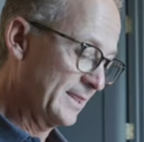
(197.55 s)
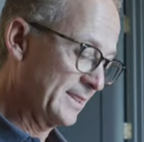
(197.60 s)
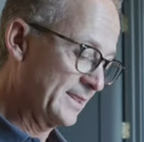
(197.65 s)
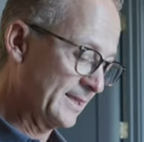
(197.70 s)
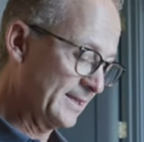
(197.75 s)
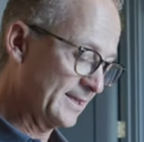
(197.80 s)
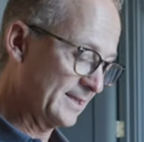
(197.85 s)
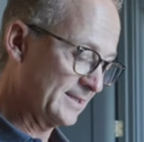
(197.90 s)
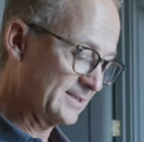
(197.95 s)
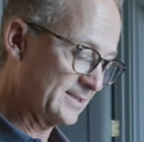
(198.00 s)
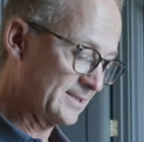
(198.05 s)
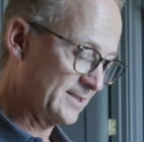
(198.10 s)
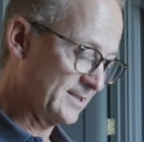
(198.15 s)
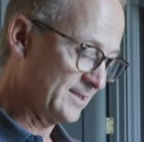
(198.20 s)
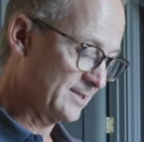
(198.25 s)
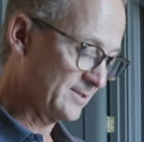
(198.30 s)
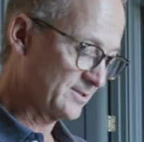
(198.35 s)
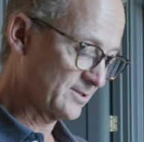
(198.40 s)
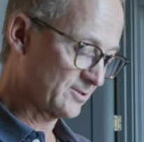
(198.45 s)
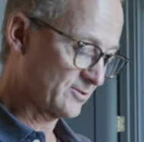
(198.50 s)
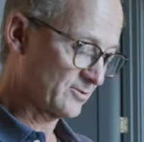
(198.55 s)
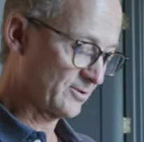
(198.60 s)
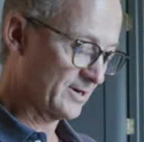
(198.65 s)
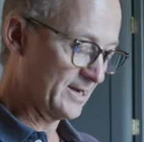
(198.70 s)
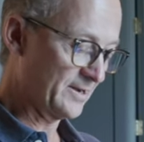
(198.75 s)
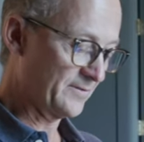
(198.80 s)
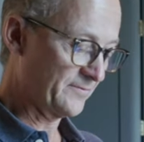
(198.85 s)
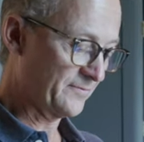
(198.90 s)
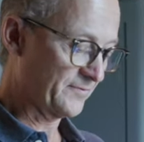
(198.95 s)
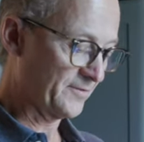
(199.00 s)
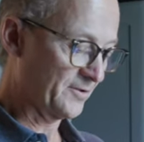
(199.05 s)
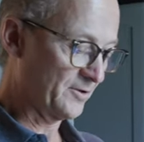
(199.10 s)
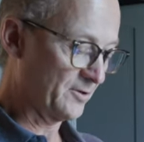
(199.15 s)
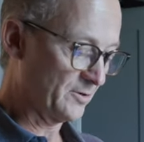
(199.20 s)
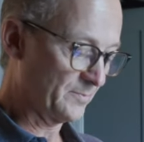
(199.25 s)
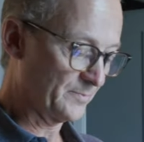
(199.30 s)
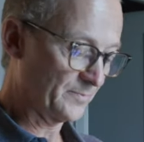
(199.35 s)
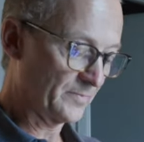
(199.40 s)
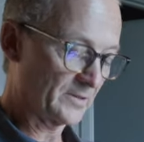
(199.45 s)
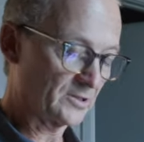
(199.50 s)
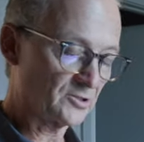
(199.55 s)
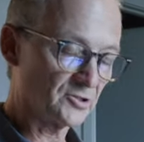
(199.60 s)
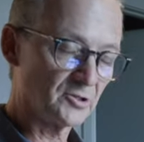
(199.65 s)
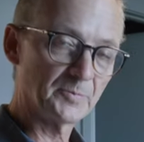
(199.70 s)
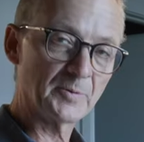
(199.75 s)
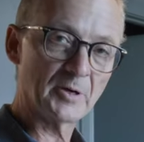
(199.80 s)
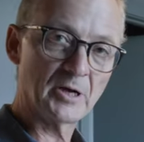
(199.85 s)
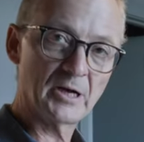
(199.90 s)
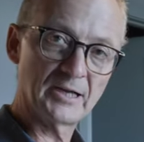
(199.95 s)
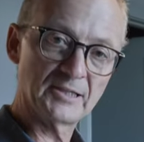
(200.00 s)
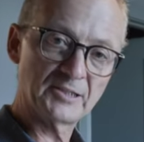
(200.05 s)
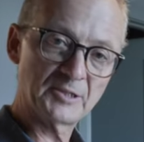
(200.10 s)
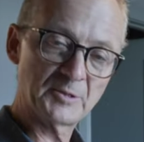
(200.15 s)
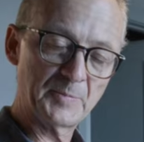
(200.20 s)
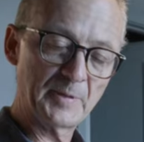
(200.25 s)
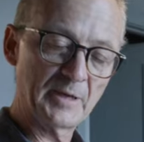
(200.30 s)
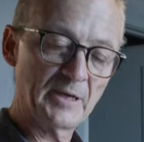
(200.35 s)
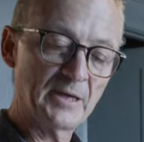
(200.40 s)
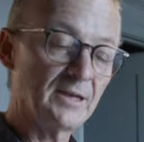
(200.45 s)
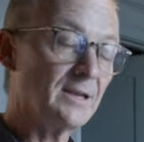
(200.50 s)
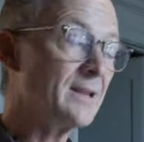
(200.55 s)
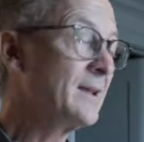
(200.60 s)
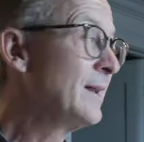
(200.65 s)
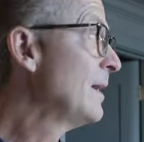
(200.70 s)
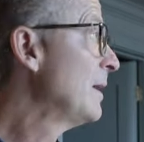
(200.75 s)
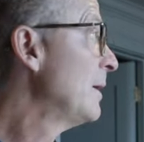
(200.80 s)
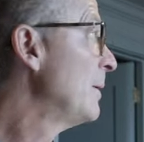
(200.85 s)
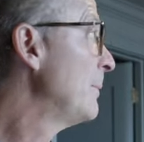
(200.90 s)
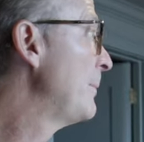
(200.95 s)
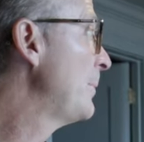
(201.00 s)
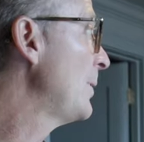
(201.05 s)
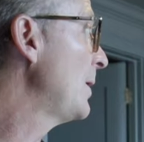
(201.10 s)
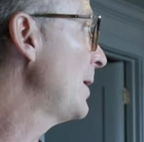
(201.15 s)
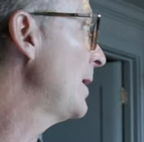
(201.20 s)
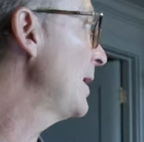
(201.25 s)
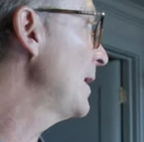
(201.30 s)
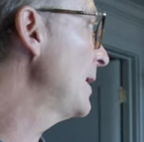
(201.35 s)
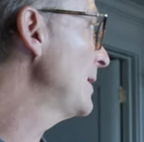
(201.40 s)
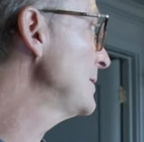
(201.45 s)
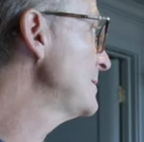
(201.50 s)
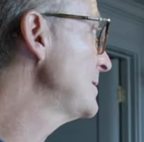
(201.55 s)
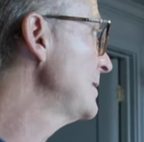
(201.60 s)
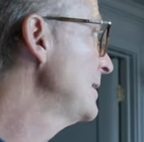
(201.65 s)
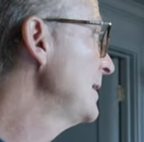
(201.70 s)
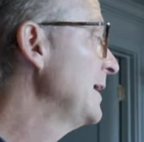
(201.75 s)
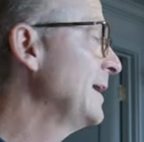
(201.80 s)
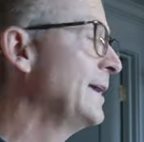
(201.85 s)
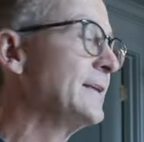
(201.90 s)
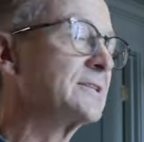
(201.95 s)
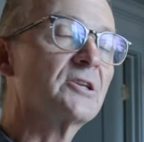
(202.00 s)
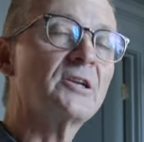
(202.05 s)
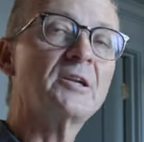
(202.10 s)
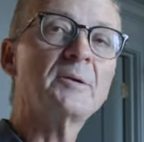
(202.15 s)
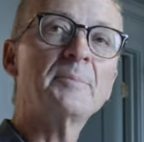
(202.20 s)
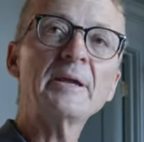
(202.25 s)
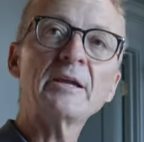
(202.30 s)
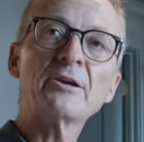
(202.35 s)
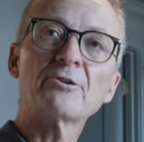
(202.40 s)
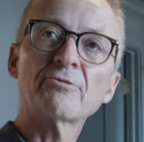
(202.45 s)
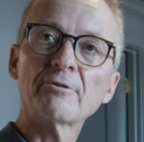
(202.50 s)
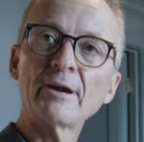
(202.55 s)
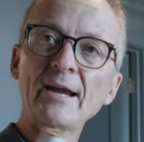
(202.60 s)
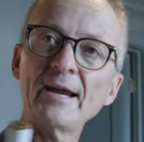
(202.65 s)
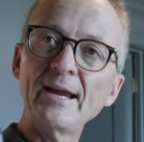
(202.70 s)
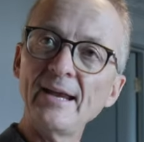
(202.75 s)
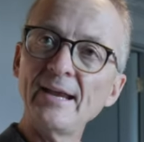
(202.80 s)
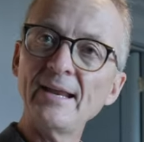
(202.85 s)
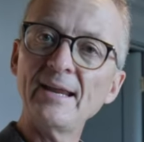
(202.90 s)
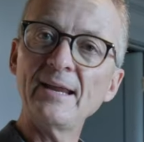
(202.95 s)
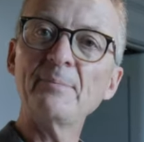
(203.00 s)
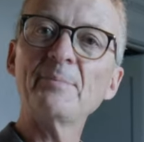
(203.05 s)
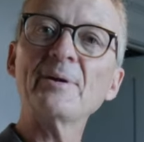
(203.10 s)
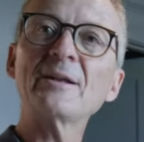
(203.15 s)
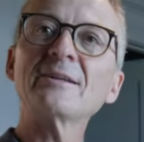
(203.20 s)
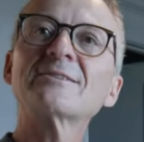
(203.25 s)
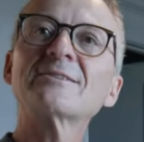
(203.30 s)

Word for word: This is a great film, super high speed, but it's gonna be grainy, but